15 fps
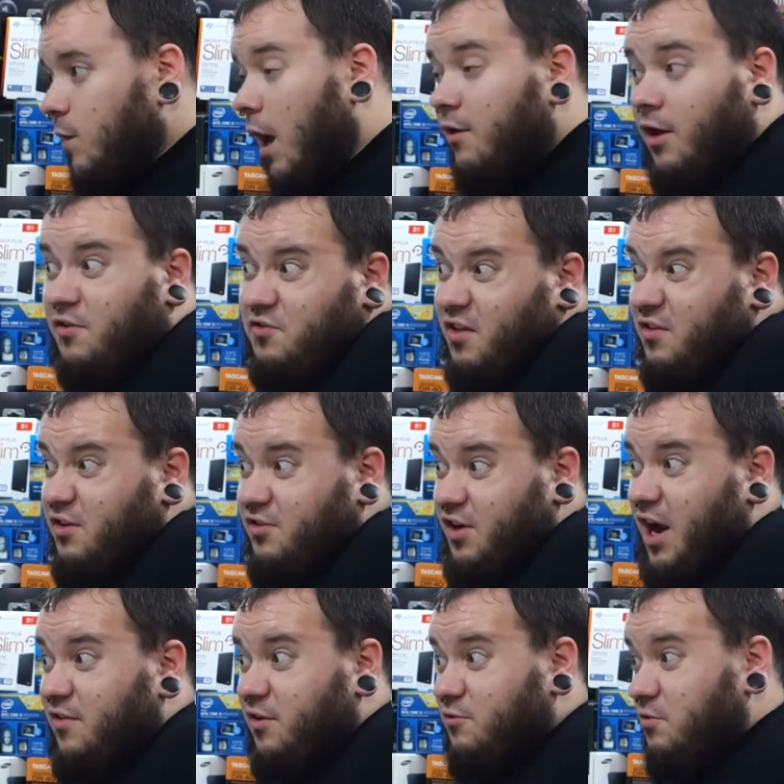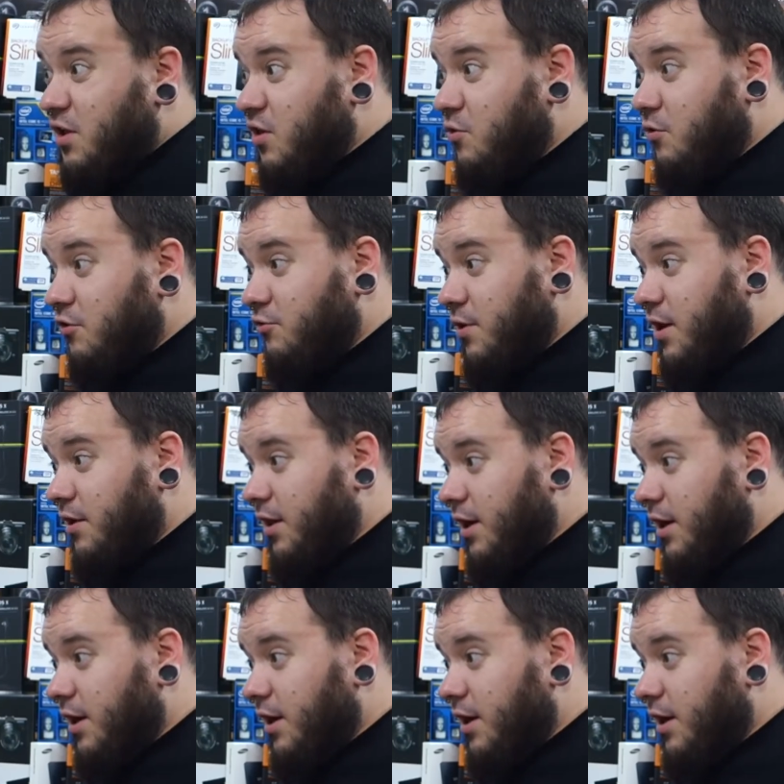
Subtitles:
I saw the design looked really cool as well.